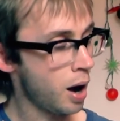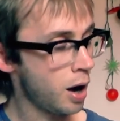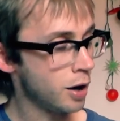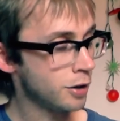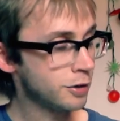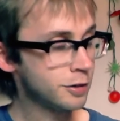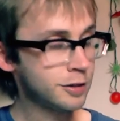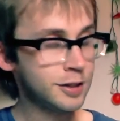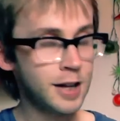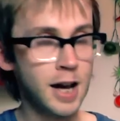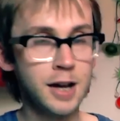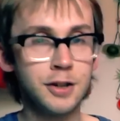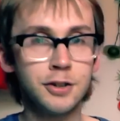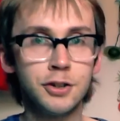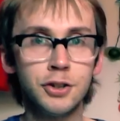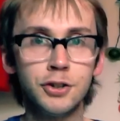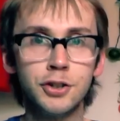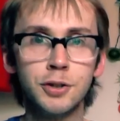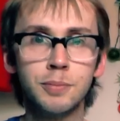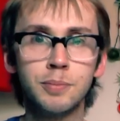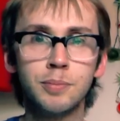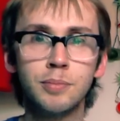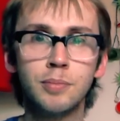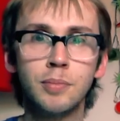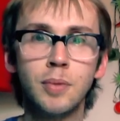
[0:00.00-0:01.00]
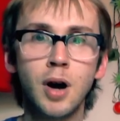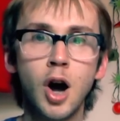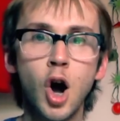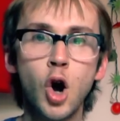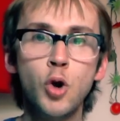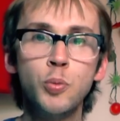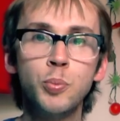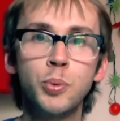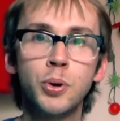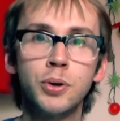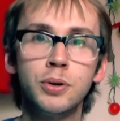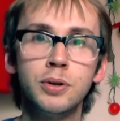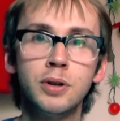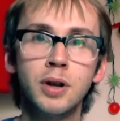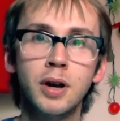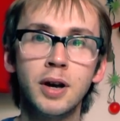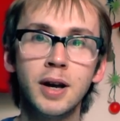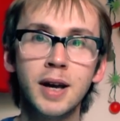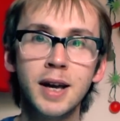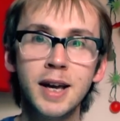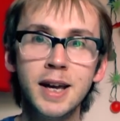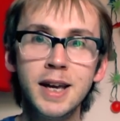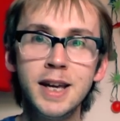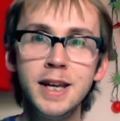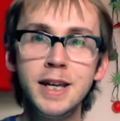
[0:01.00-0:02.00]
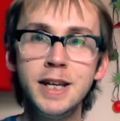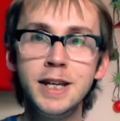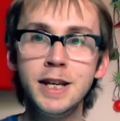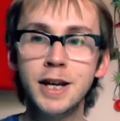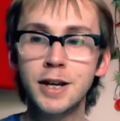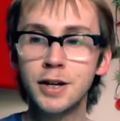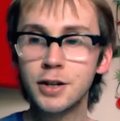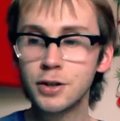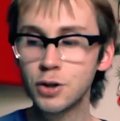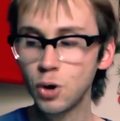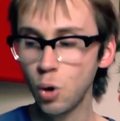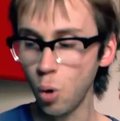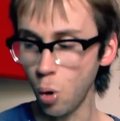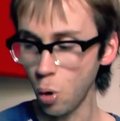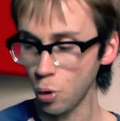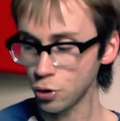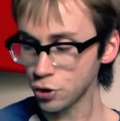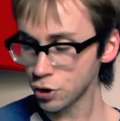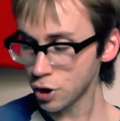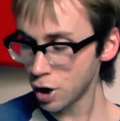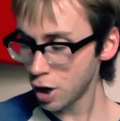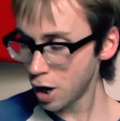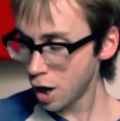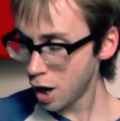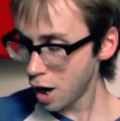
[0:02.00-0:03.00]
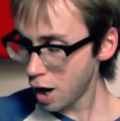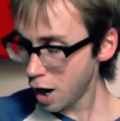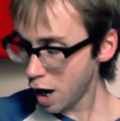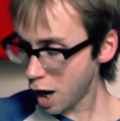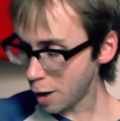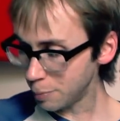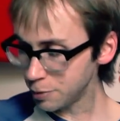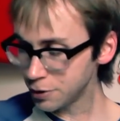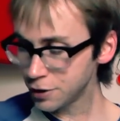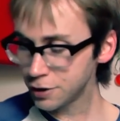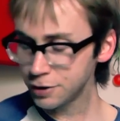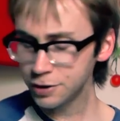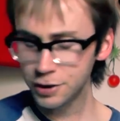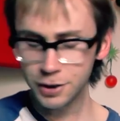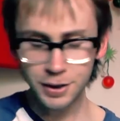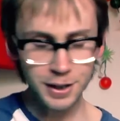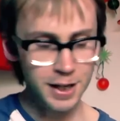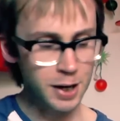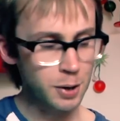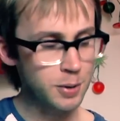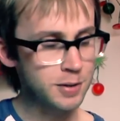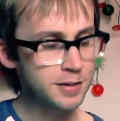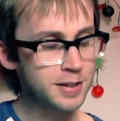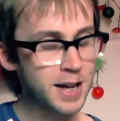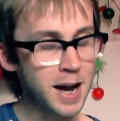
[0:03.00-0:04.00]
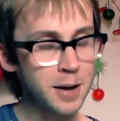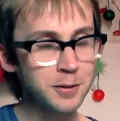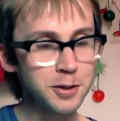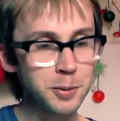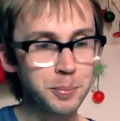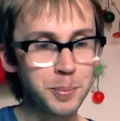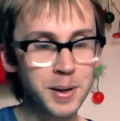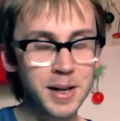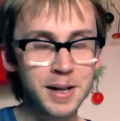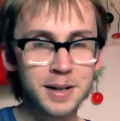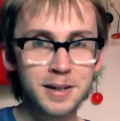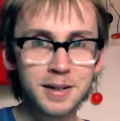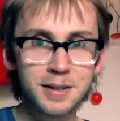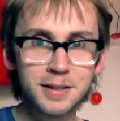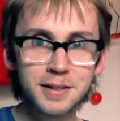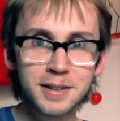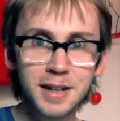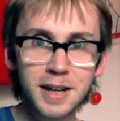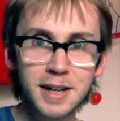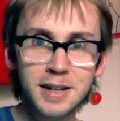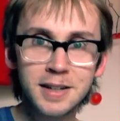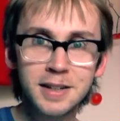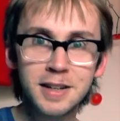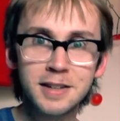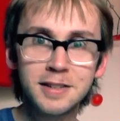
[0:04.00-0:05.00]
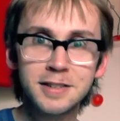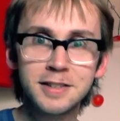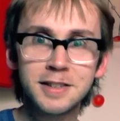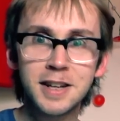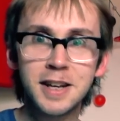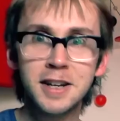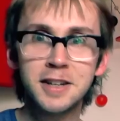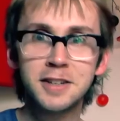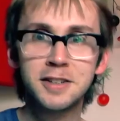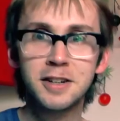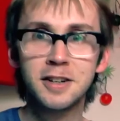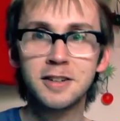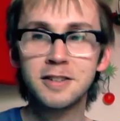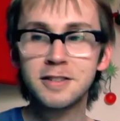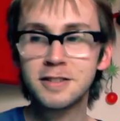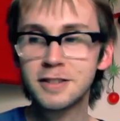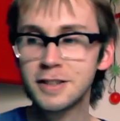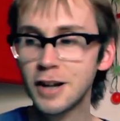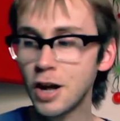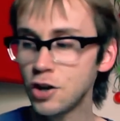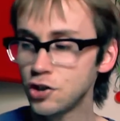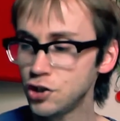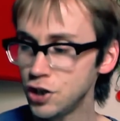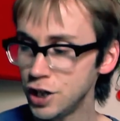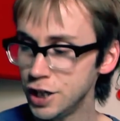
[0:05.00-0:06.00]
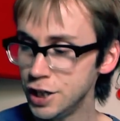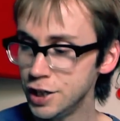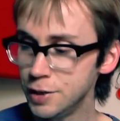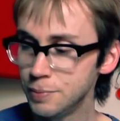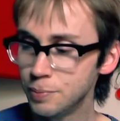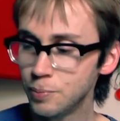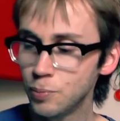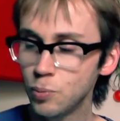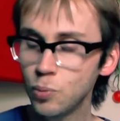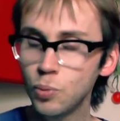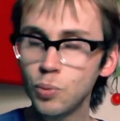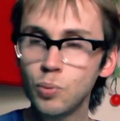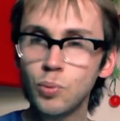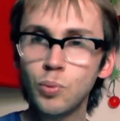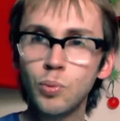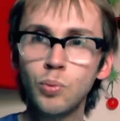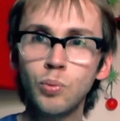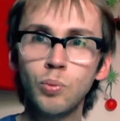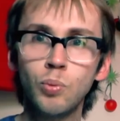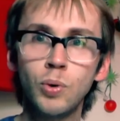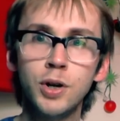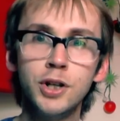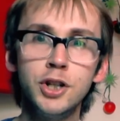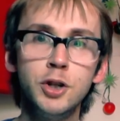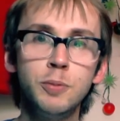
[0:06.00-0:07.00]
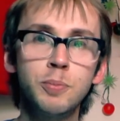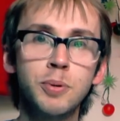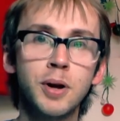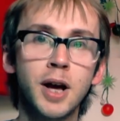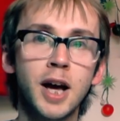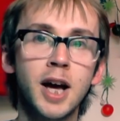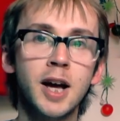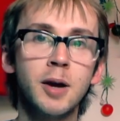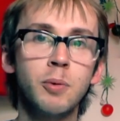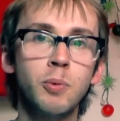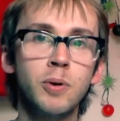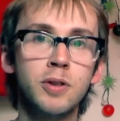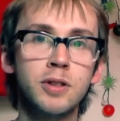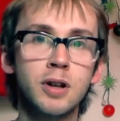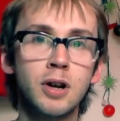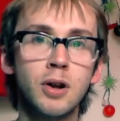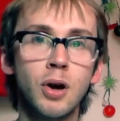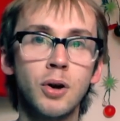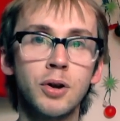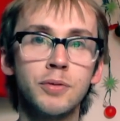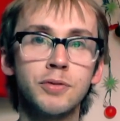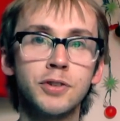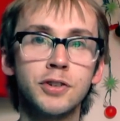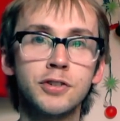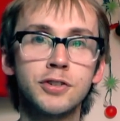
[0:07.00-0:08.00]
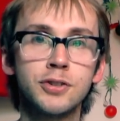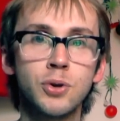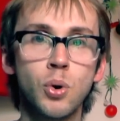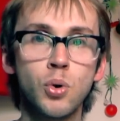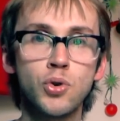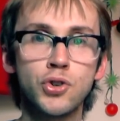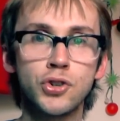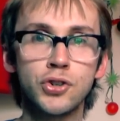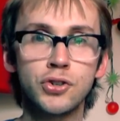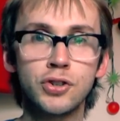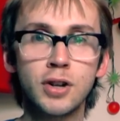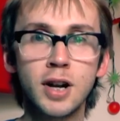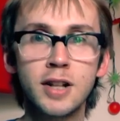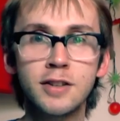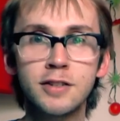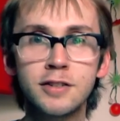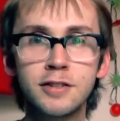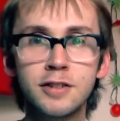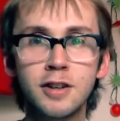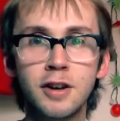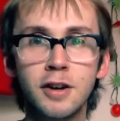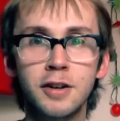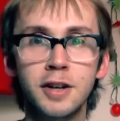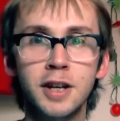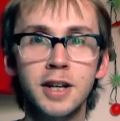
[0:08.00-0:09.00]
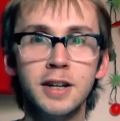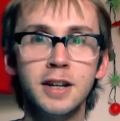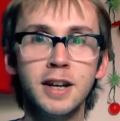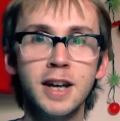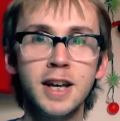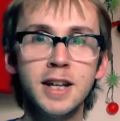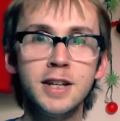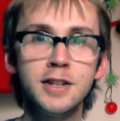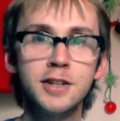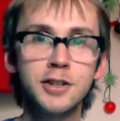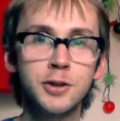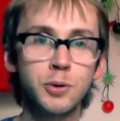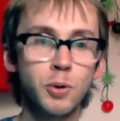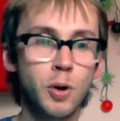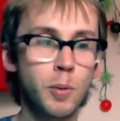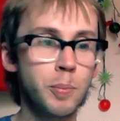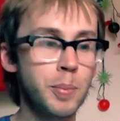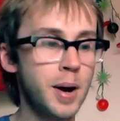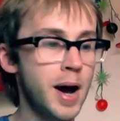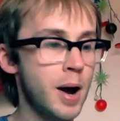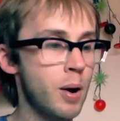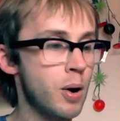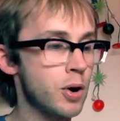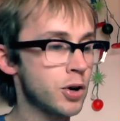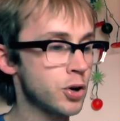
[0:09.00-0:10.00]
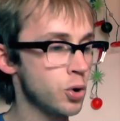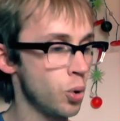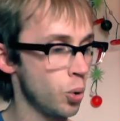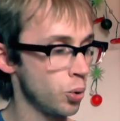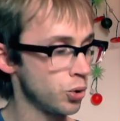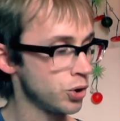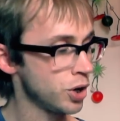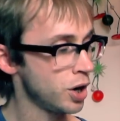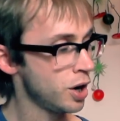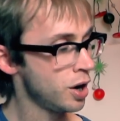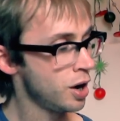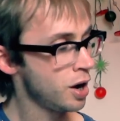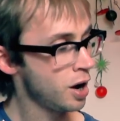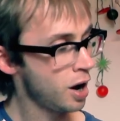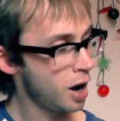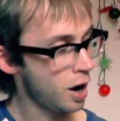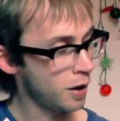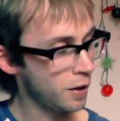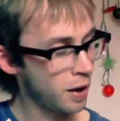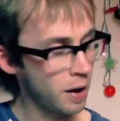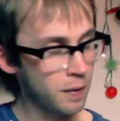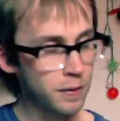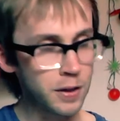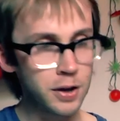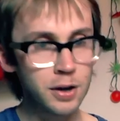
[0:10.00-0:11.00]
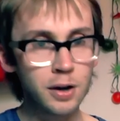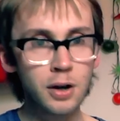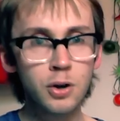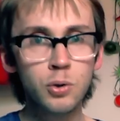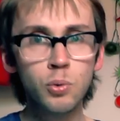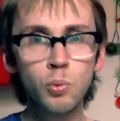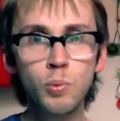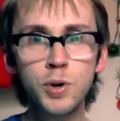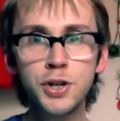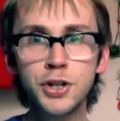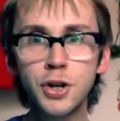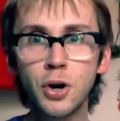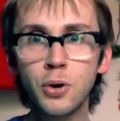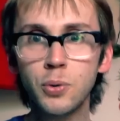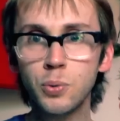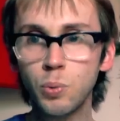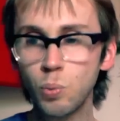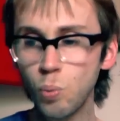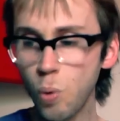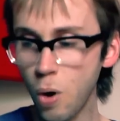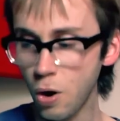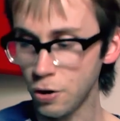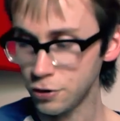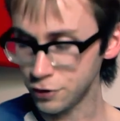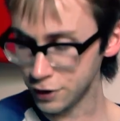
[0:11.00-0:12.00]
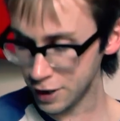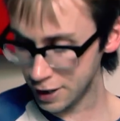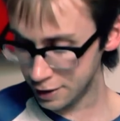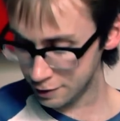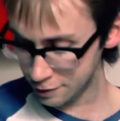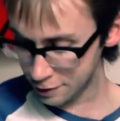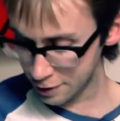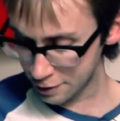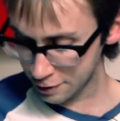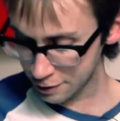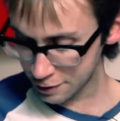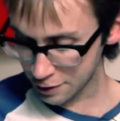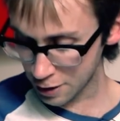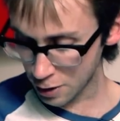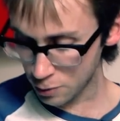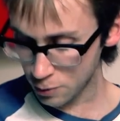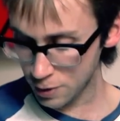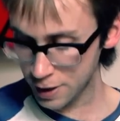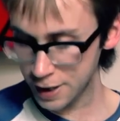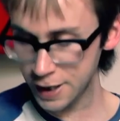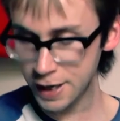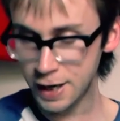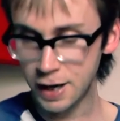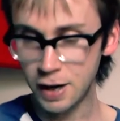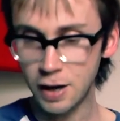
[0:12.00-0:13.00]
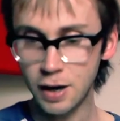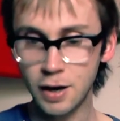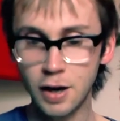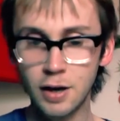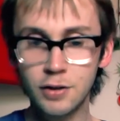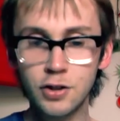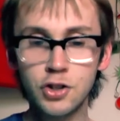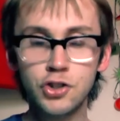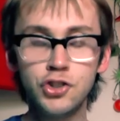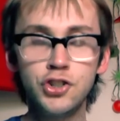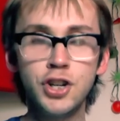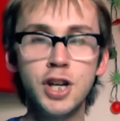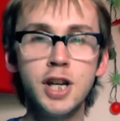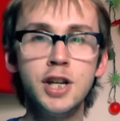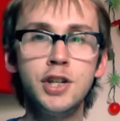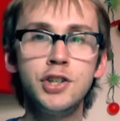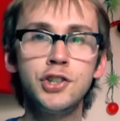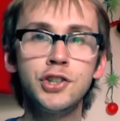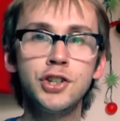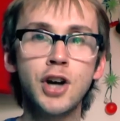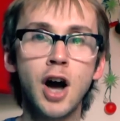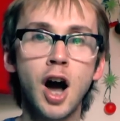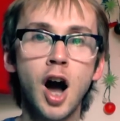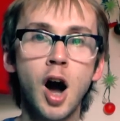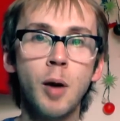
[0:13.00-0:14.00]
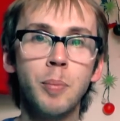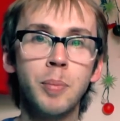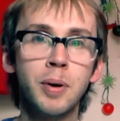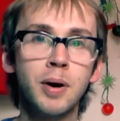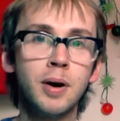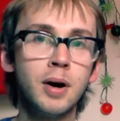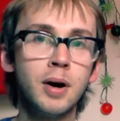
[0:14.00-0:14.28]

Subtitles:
standard open E chord, you can hear it sounds a bit indistinct and sludgy when you play it with a lot of distortion. So let's turn it into a power chord. And the note we don't want is this note here, the G sharp,